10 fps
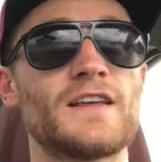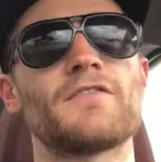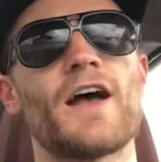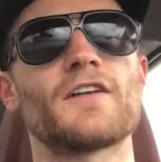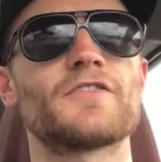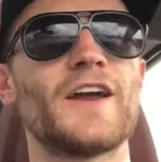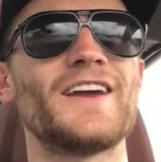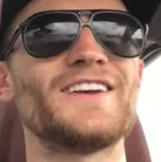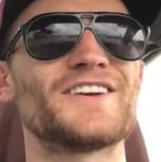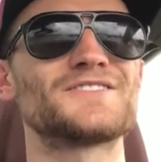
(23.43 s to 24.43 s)
They've had for
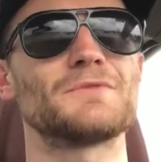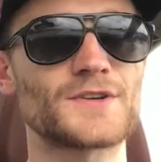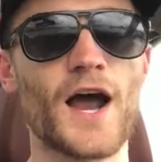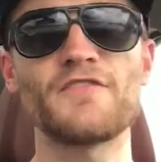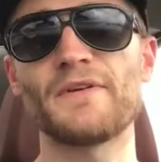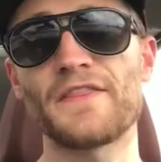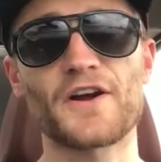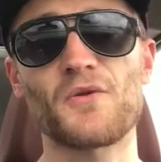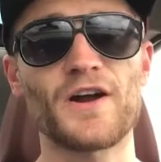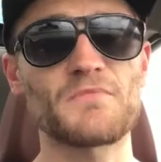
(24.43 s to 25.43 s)
8 years. I've been
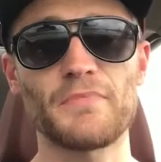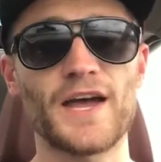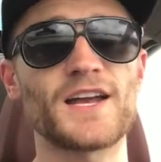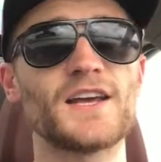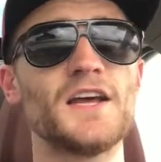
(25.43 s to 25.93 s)
there quite a bit,